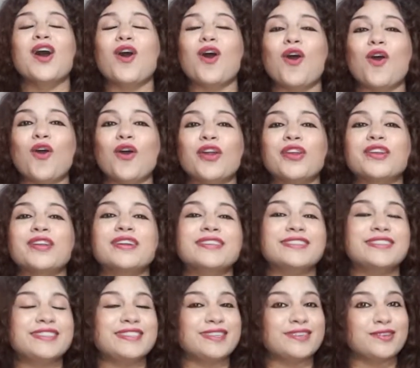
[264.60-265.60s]
or
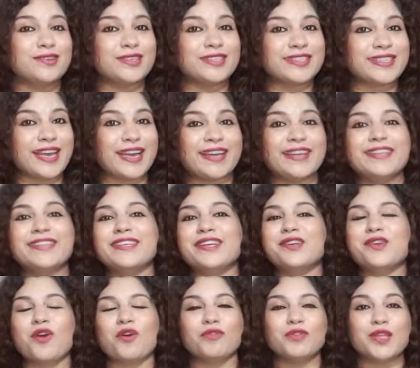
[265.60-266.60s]
the second
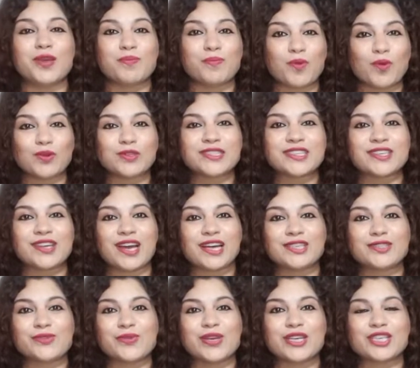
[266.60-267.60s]
year of their
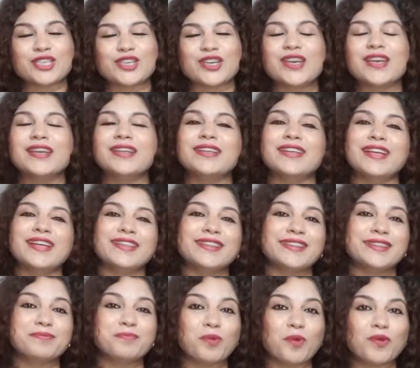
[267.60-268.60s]
post-graduation,
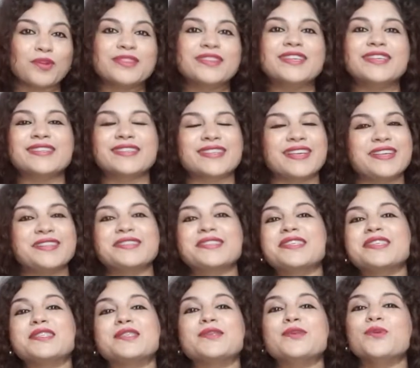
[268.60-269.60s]
in both these
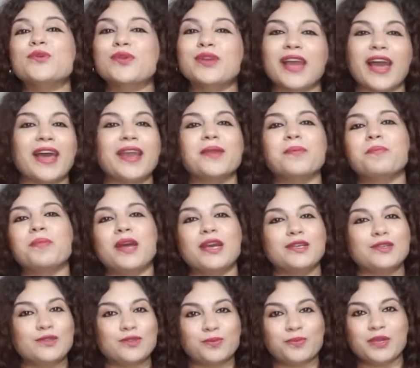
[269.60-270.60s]
cases, you can apply
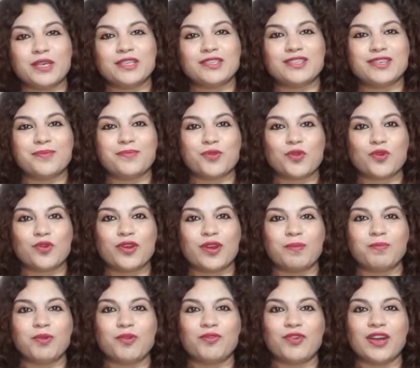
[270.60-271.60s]
to the PhD
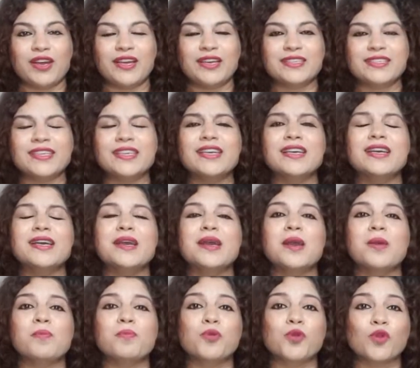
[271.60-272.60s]
program of IIT,
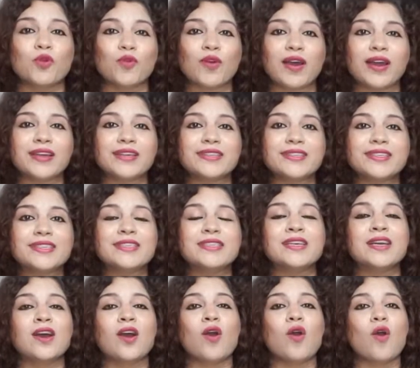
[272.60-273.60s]
provided
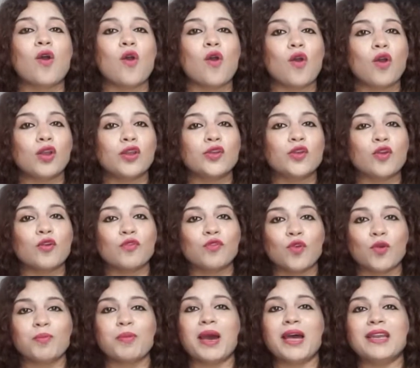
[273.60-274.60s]
all your
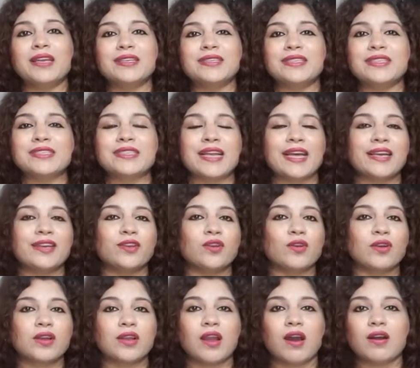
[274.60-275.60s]
formalities like
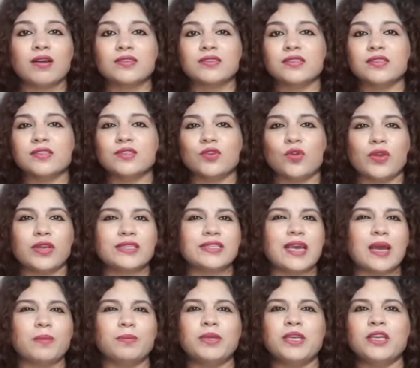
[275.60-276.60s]
your classes, your
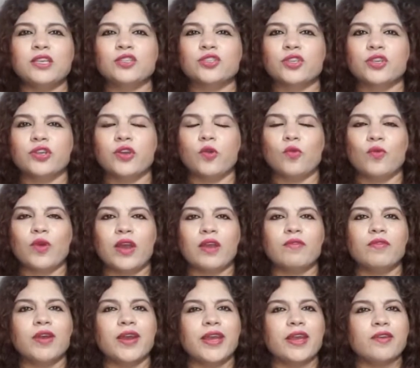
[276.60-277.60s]
examination, your
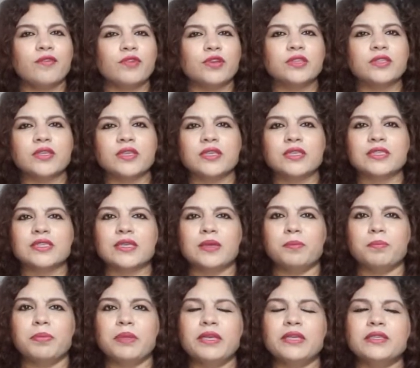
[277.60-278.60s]
viva, everything is
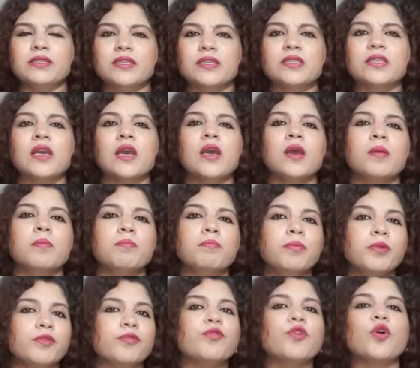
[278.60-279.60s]
completed
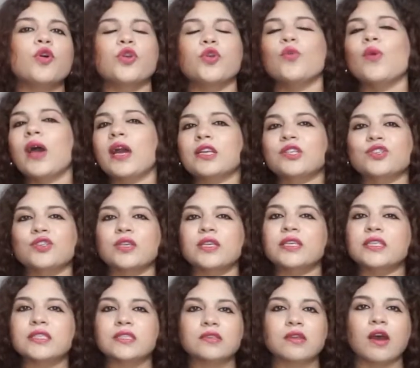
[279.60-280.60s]
before you
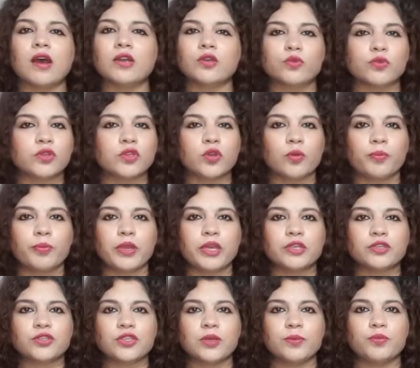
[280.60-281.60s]
actually start with your
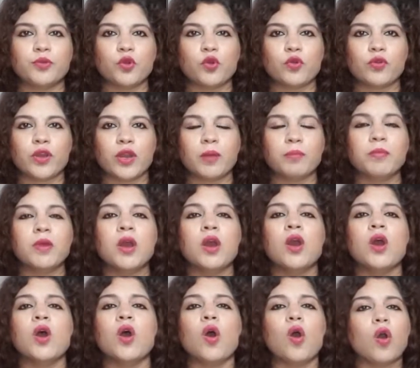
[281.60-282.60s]
PhD program.
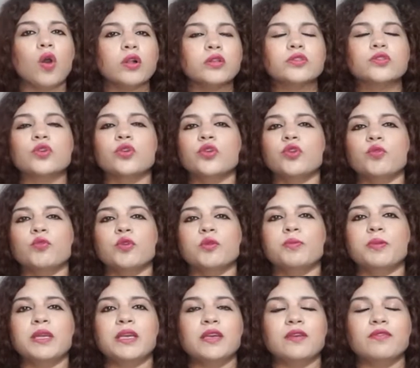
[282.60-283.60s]
Also, you would
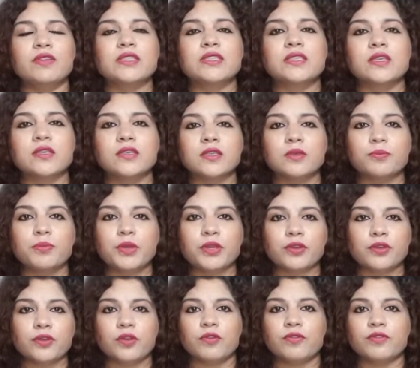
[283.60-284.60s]
be given certain
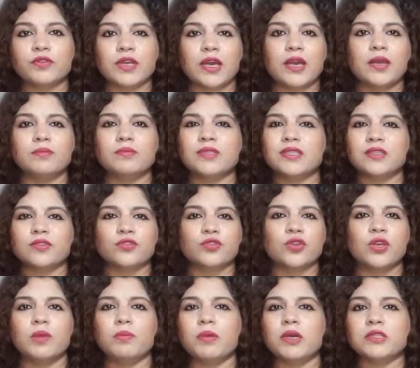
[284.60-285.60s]
period of time, say
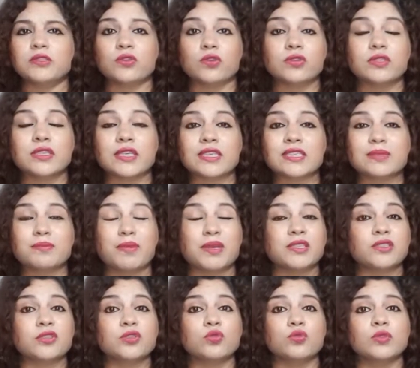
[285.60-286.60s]
3 months or 6
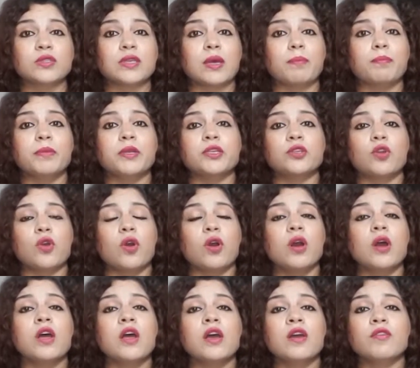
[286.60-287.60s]
months, to submit
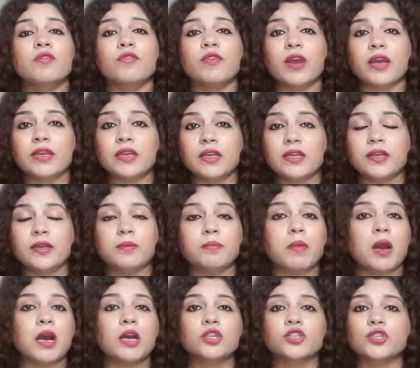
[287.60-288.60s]
your final year
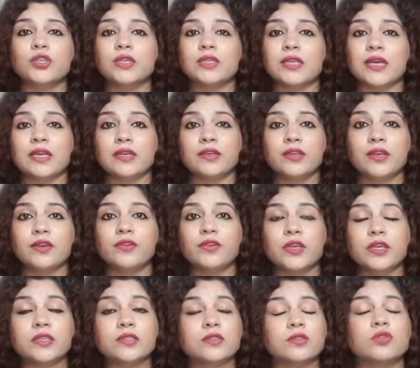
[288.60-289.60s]
mark sheet and
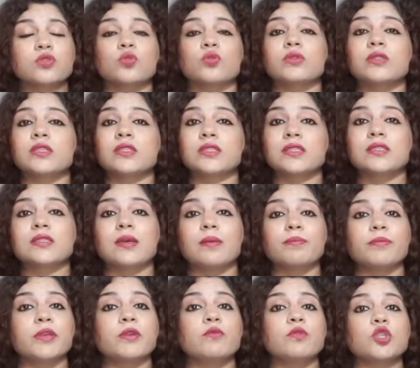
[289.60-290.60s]
degrees. So this is
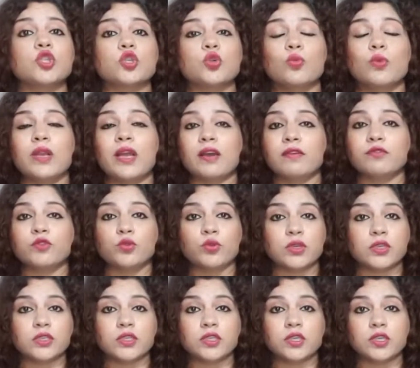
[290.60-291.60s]
something which you will have to
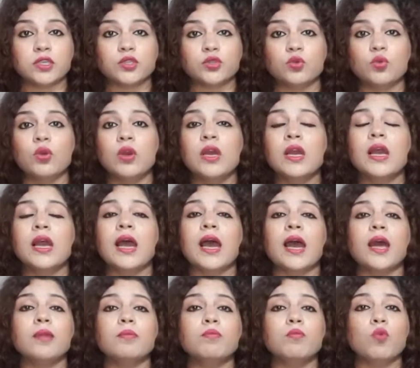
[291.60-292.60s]
adhere to.
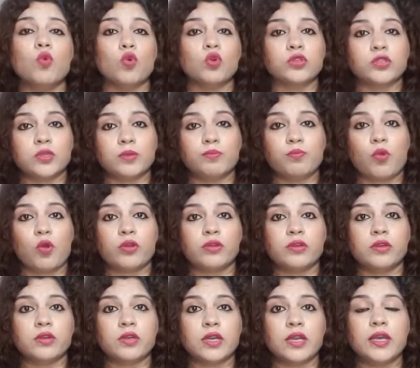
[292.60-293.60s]
And most
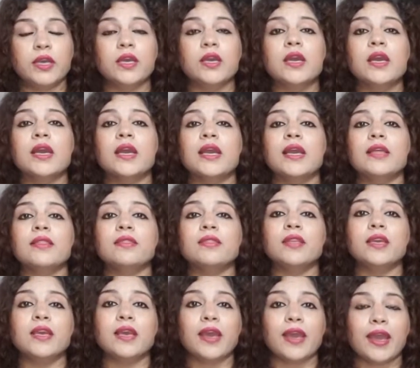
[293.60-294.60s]
importantly, in
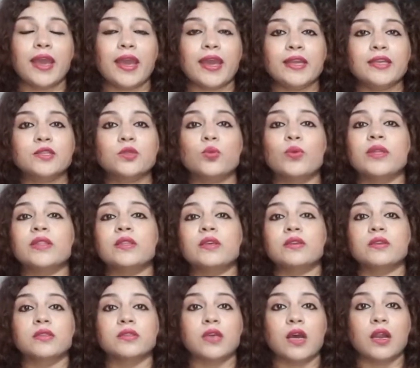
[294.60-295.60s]
the end, when the
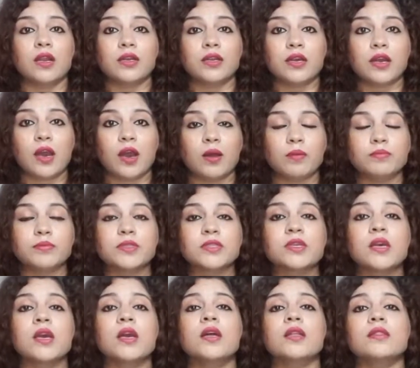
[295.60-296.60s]
result
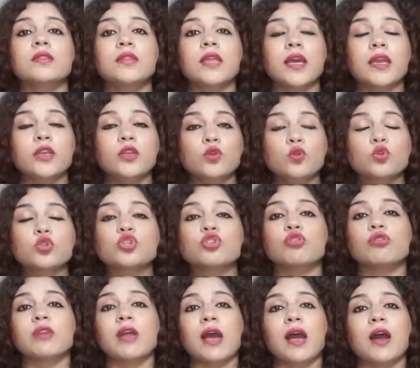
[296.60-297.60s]
comes, then you
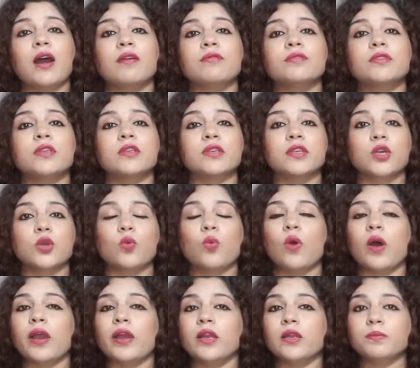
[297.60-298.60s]
should have the
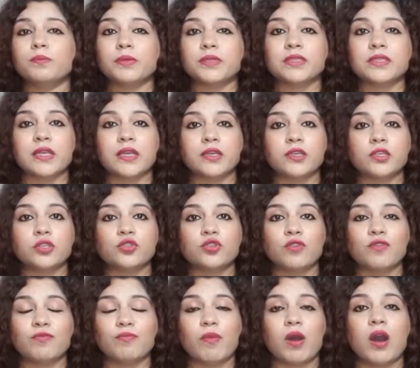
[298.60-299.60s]
required percentage
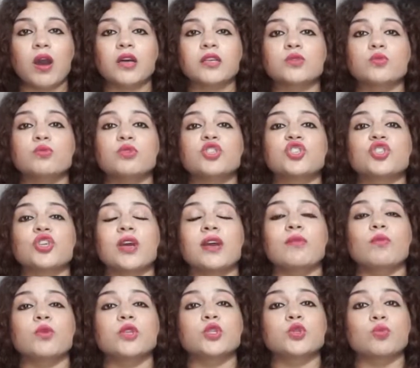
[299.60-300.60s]
of marks
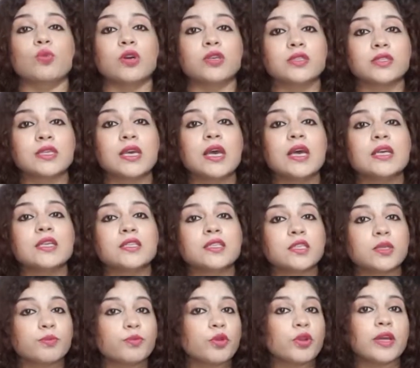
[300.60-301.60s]
which was
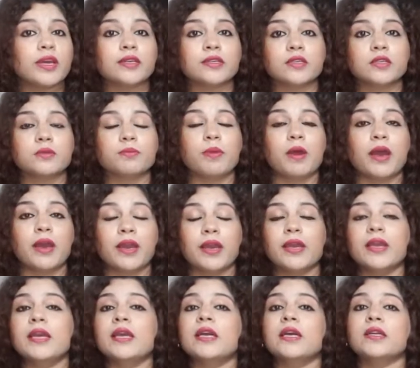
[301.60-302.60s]
stipulated
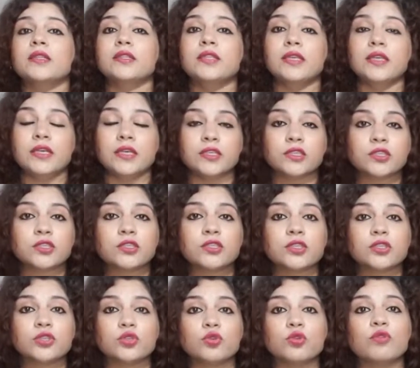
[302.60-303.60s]
by the
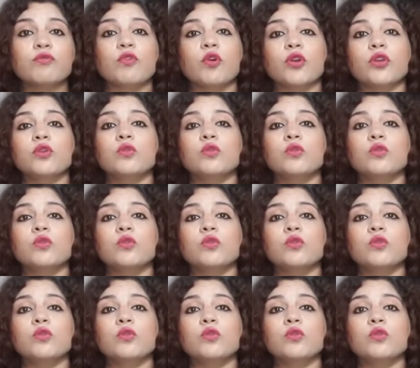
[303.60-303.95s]
institute for